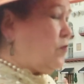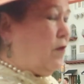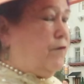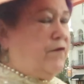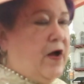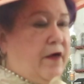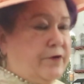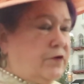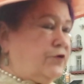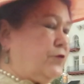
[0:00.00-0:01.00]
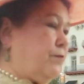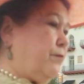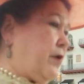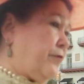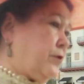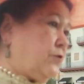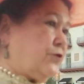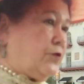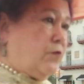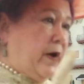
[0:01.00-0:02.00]
or fathers or
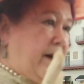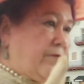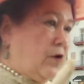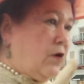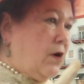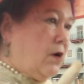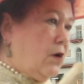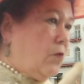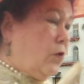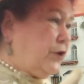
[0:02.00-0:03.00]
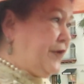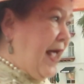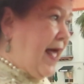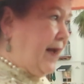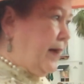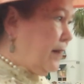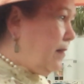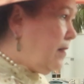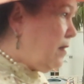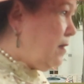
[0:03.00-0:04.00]
brothers or whatever were dead?
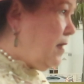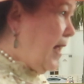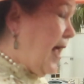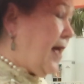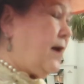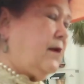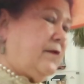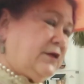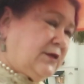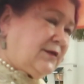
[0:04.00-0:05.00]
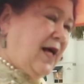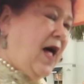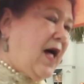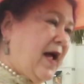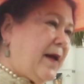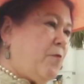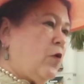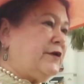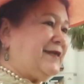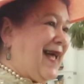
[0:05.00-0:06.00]
And this is a high
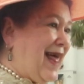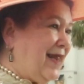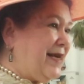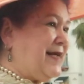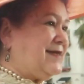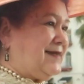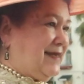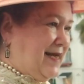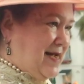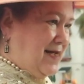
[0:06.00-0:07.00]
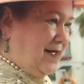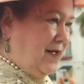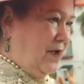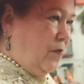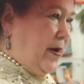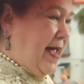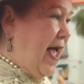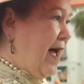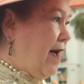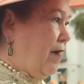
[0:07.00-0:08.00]
mortality city. We
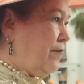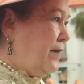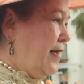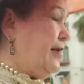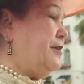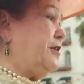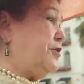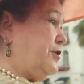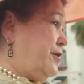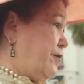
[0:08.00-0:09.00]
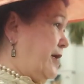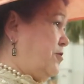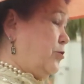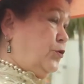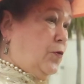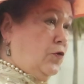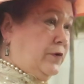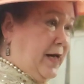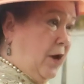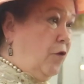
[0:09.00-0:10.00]
have, in addition to the usual
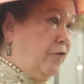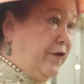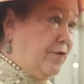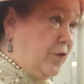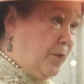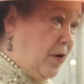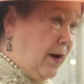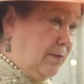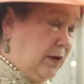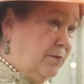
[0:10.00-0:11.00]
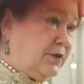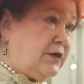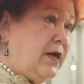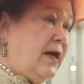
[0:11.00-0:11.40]
yellow fever problems,